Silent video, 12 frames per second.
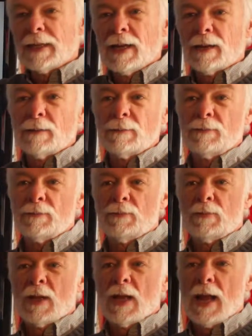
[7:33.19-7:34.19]
there,
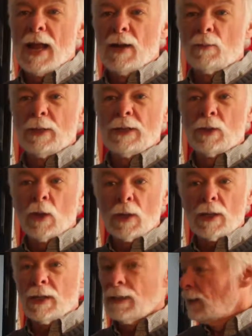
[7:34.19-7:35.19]
and we
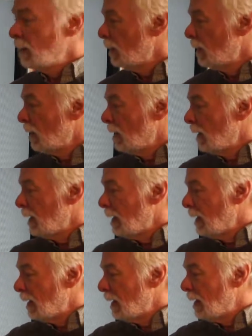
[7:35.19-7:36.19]
look
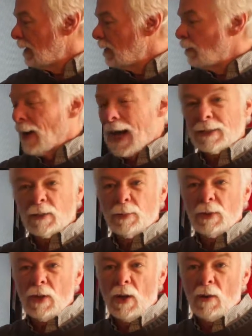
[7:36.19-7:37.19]
in the box
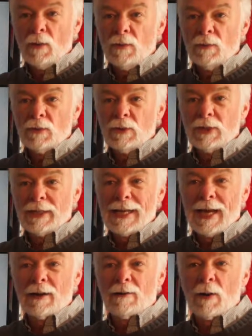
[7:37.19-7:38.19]
below to
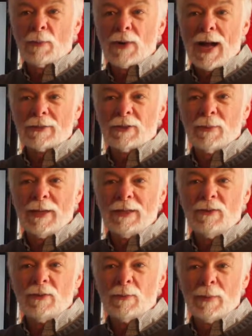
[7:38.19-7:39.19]
get our
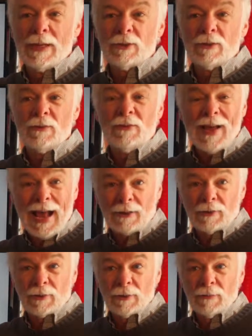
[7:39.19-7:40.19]
approximation
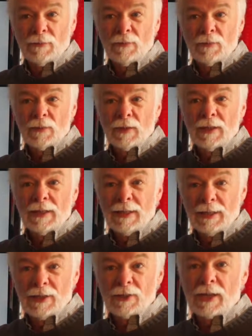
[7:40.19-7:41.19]
factor,
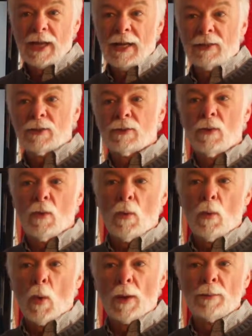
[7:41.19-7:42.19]
in this case
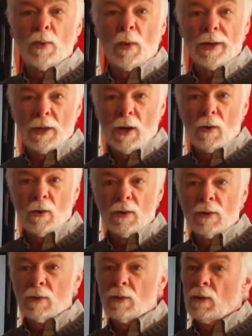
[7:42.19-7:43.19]
1.0,
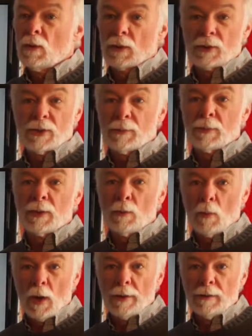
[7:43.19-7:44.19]
or simply
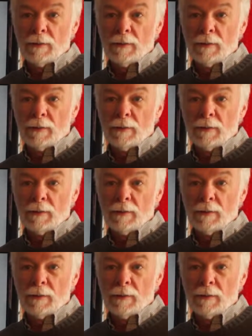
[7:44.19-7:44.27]
1.